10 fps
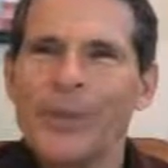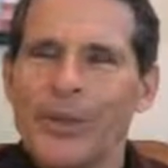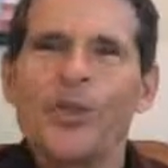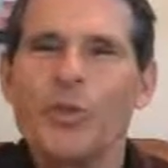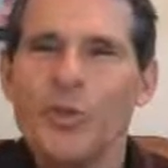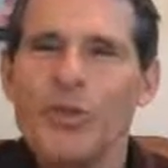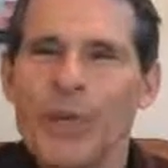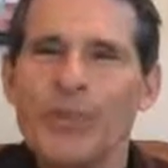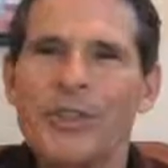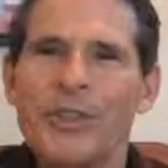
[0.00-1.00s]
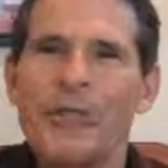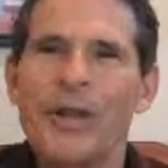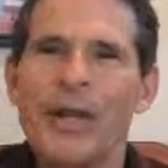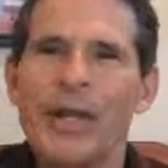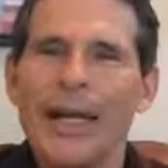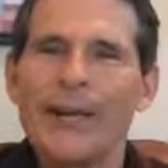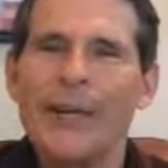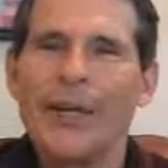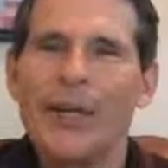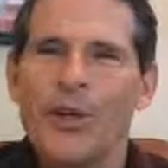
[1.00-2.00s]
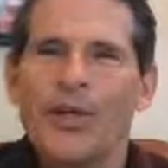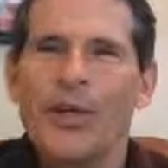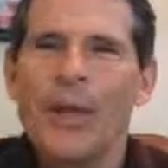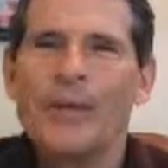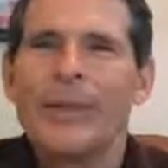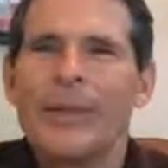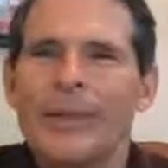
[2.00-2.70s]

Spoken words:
the superstructures of our life, who try to